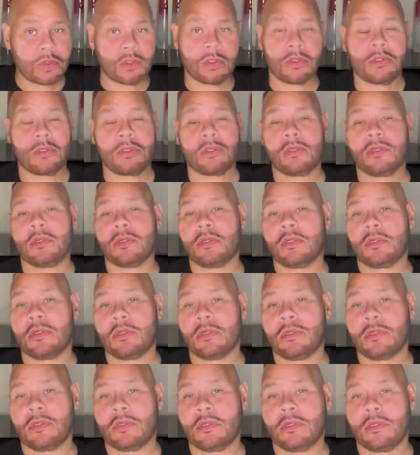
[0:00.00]

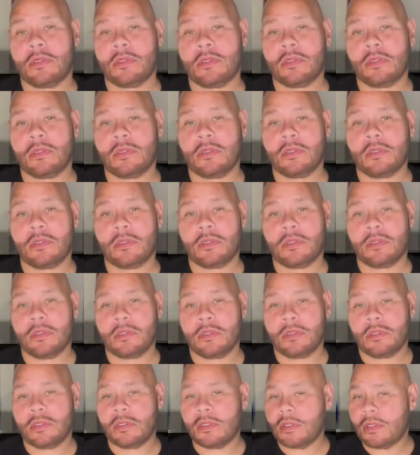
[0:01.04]
(silence)